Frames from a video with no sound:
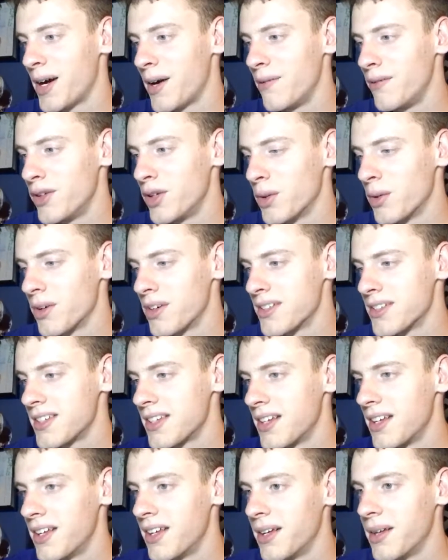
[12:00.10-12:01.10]
viewers.
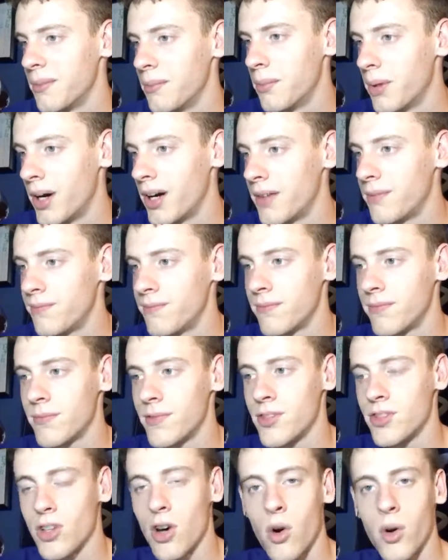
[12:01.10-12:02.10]
But,
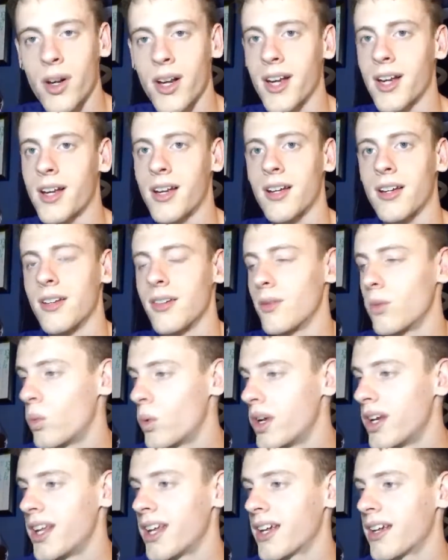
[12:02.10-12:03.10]
Jokic
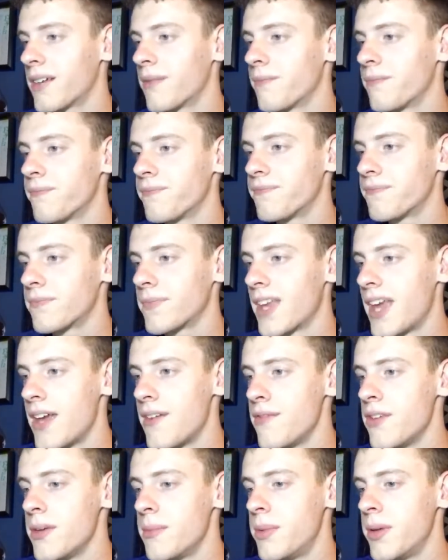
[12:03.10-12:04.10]
winning
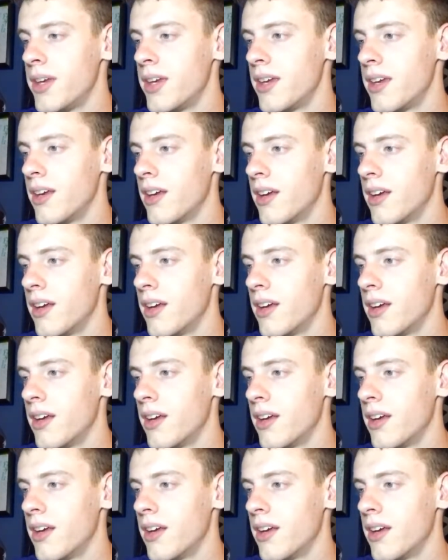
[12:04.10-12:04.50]
MVP.